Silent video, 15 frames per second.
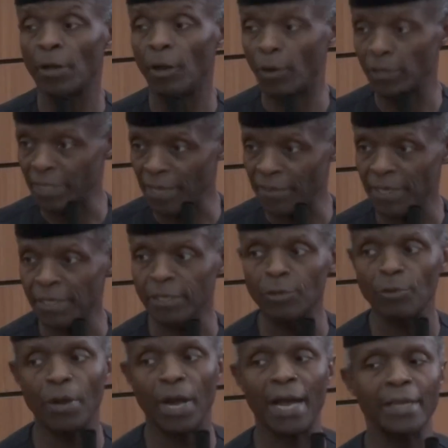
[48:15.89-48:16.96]
Under the
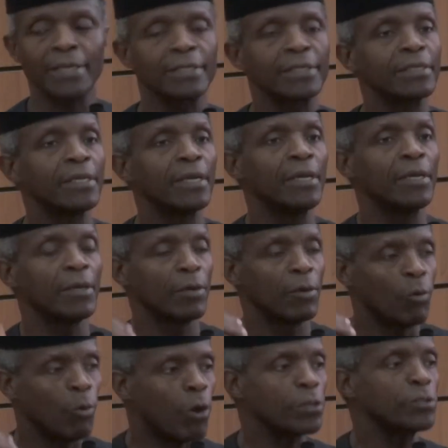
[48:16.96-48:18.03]
new act,
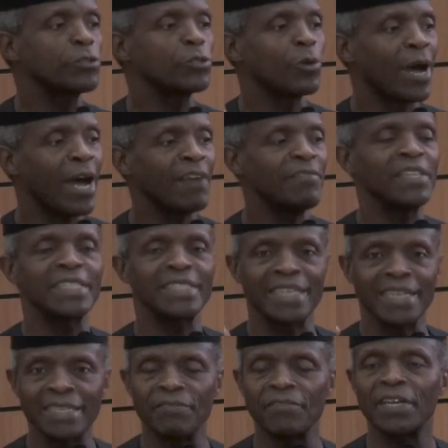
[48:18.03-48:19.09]
once you have a
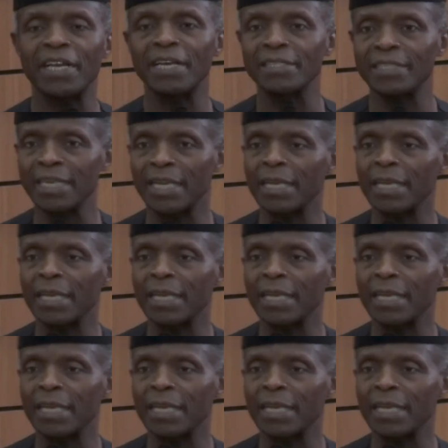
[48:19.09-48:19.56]
significant